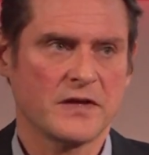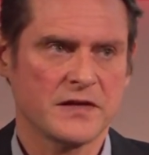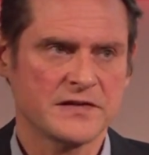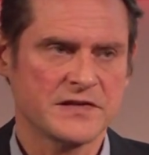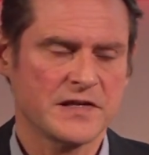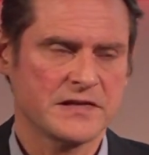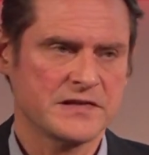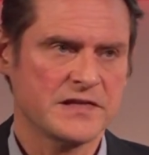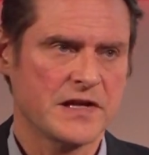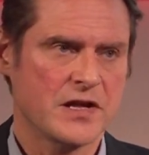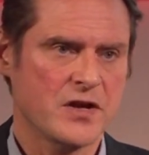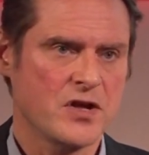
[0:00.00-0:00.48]

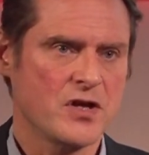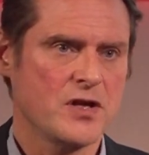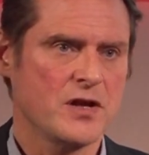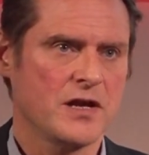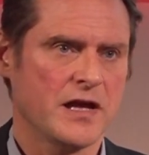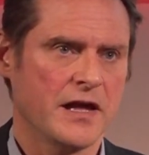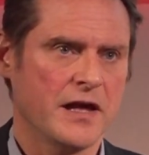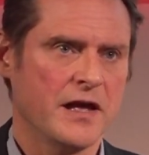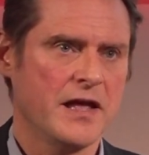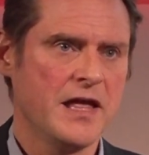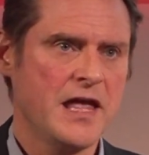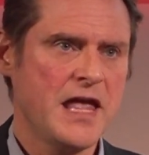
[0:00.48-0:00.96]
as I said
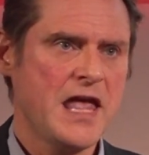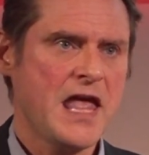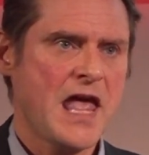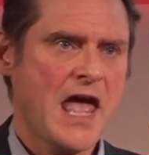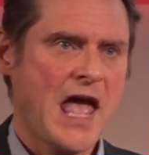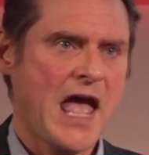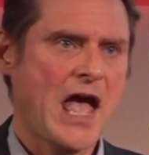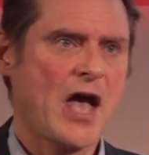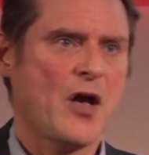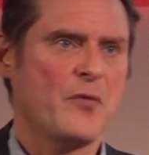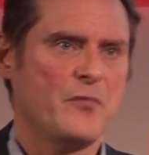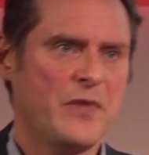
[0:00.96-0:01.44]
earlier,
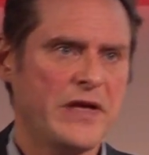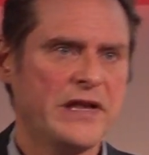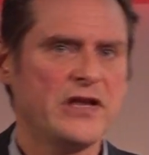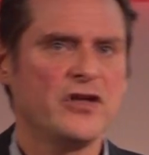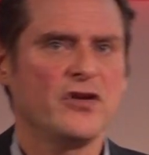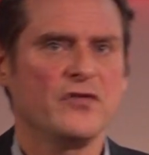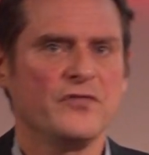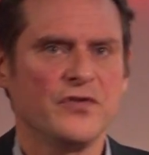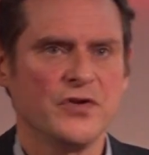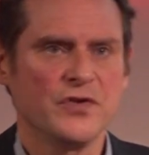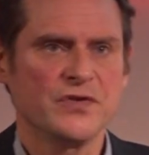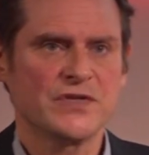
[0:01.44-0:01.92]
how
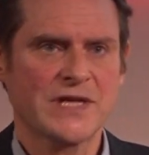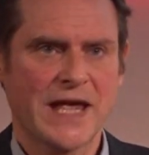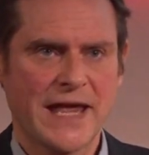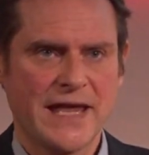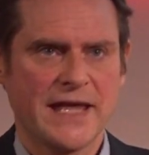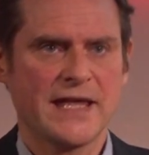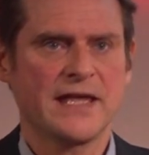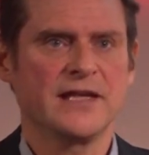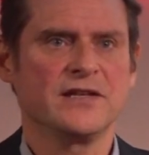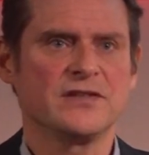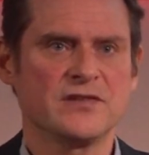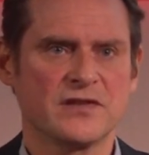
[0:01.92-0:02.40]
many of you
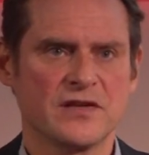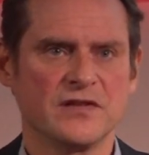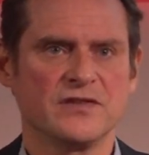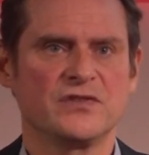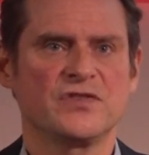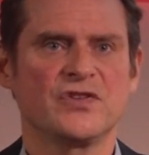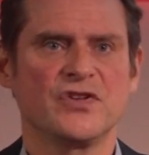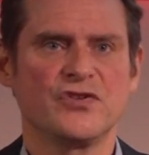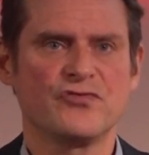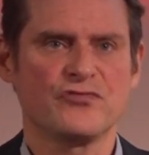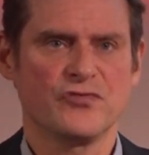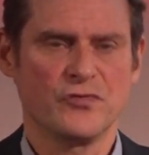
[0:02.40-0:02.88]
take into
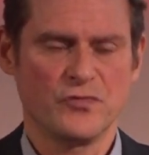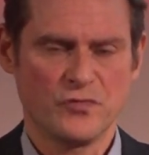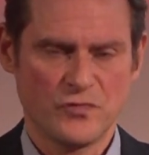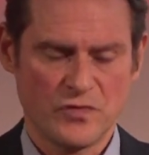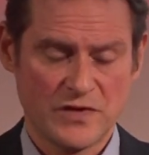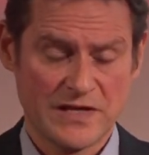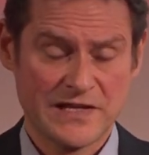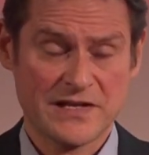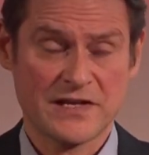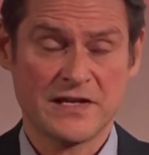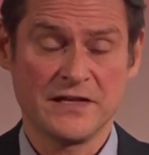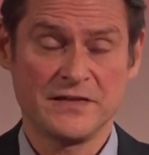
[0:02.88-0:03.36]

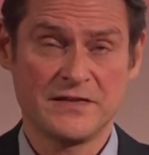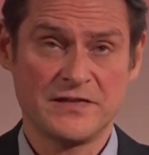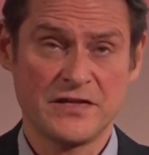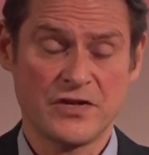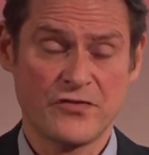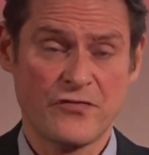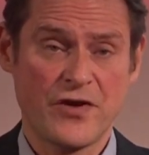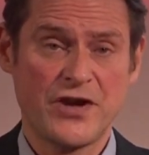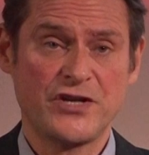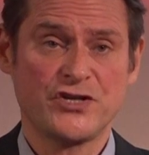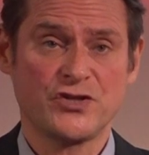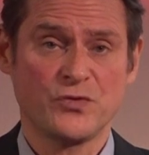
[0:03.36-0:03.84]

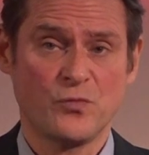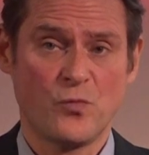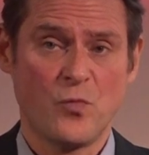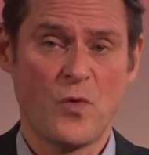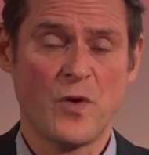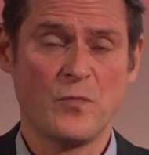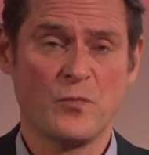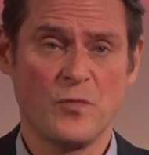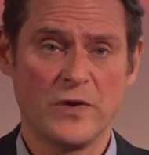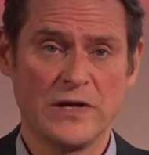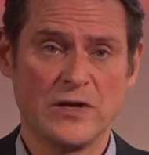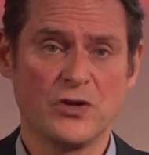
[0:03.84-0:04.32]
consideration
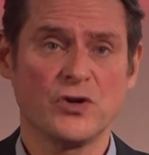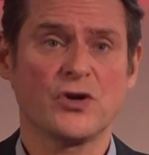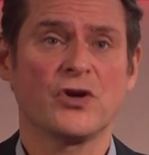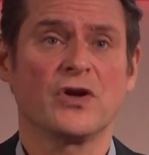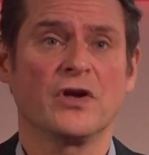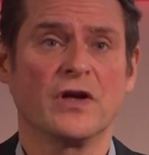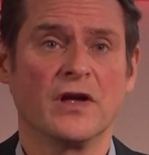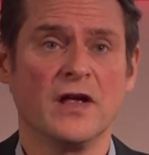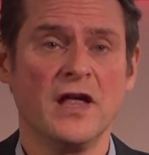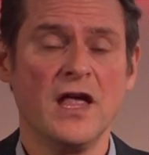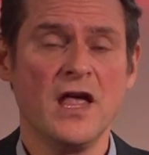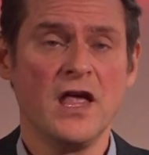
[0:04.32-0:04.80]
when we
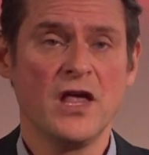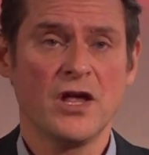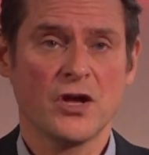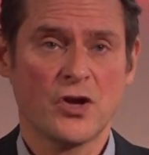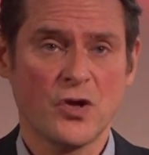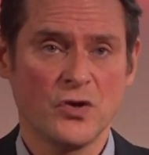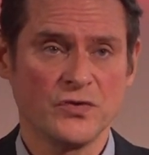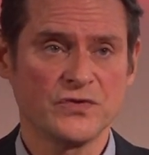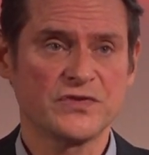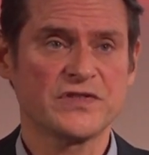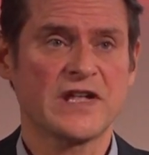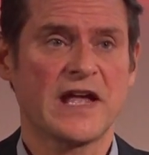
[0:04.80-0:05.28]
look at the
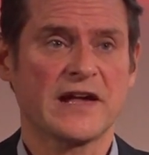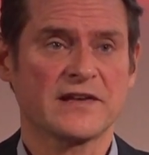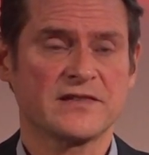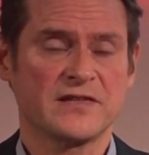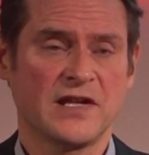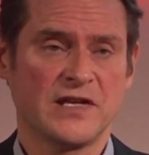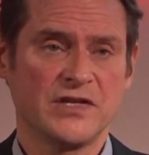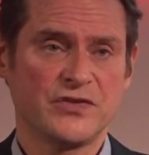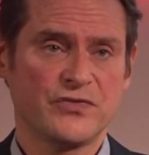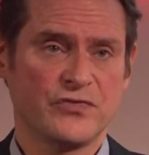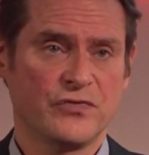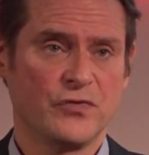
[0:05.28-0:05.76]
contact
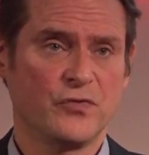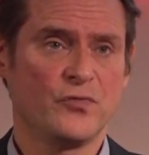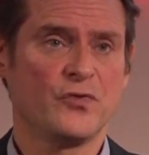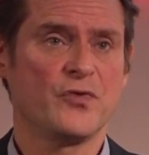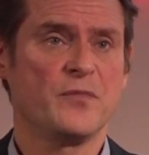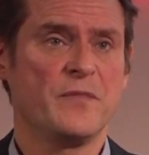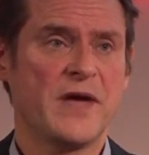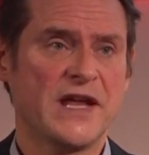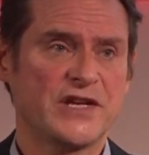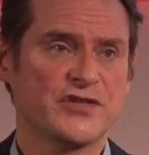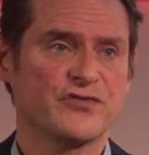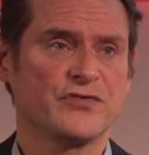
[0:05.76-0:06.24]
center and all
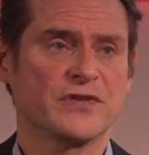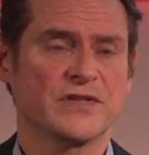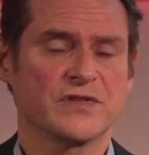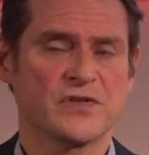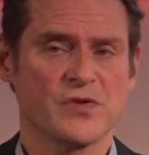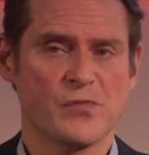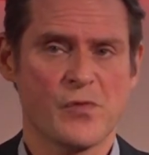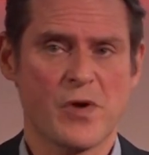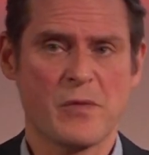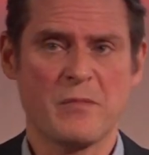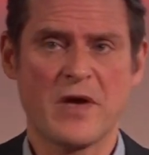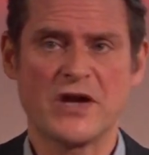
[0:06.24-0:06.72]
the metrics
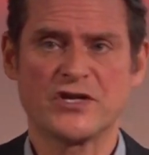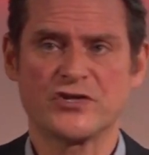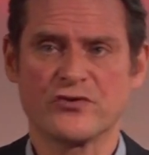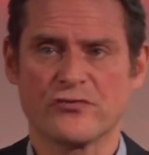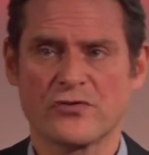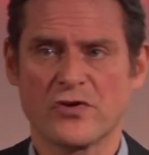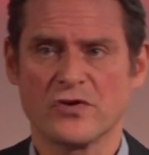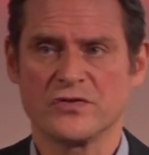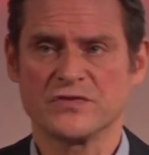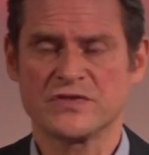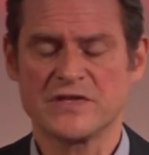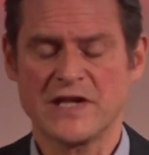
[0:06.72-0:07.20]
that we measure
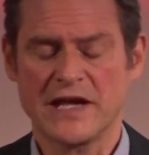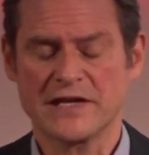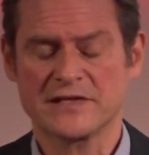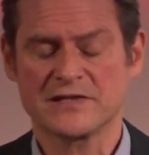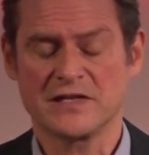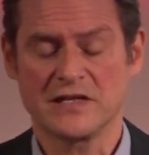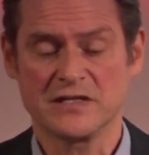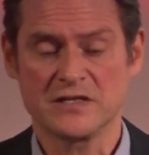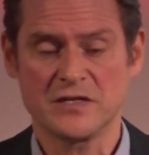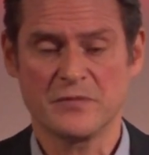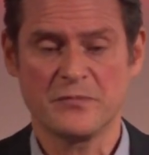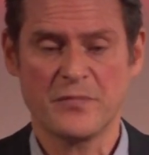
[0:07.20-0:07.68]
a contact
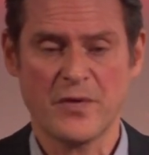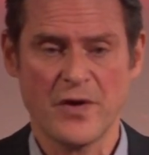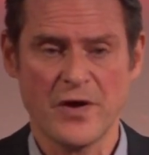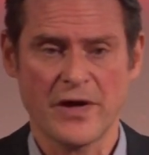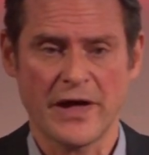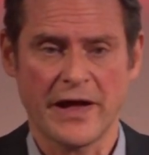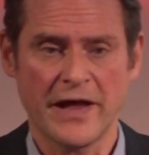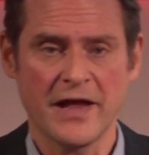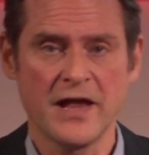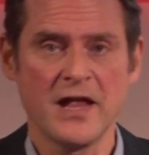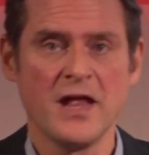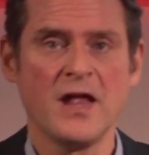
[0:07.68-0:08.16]
center
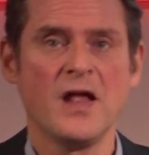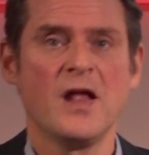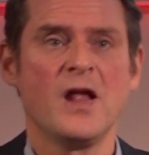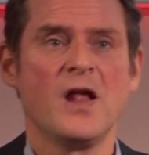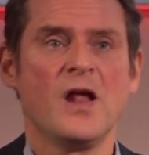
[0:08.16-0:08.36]
by,